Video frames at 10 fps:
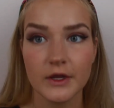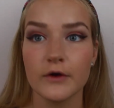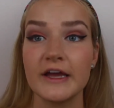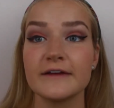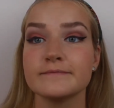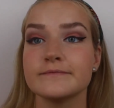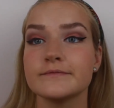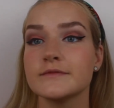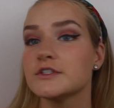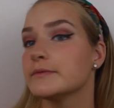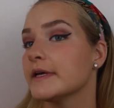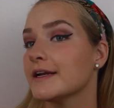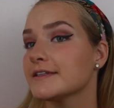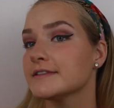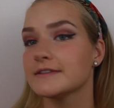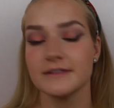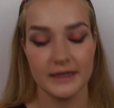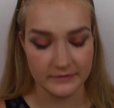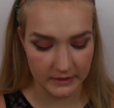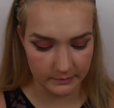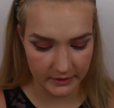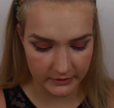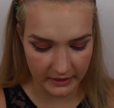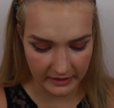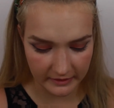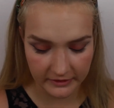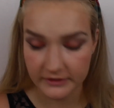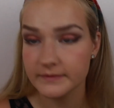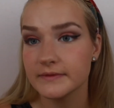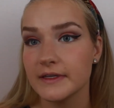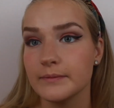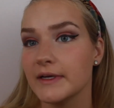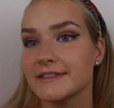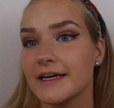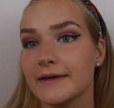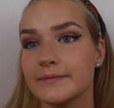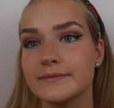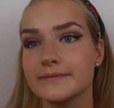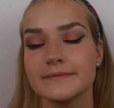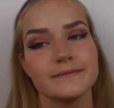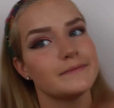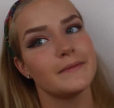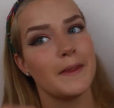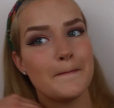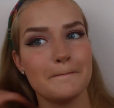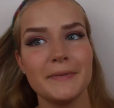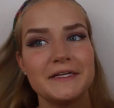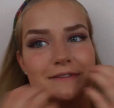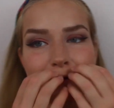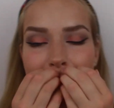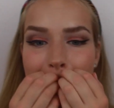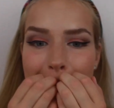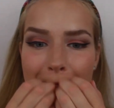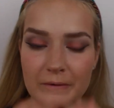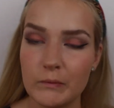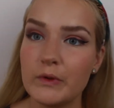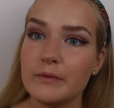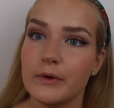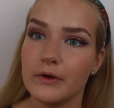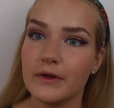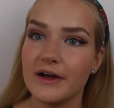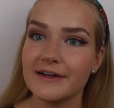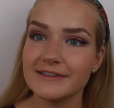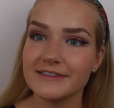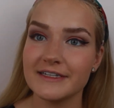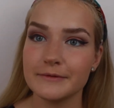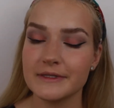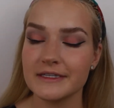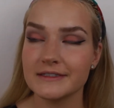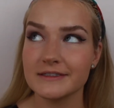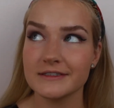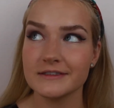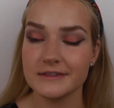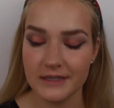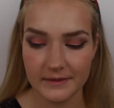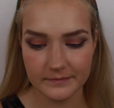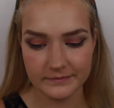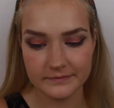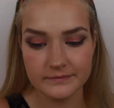Okay, to be honest, I've done better eyeliner in my time, but it's okay. We will stay with this because I'm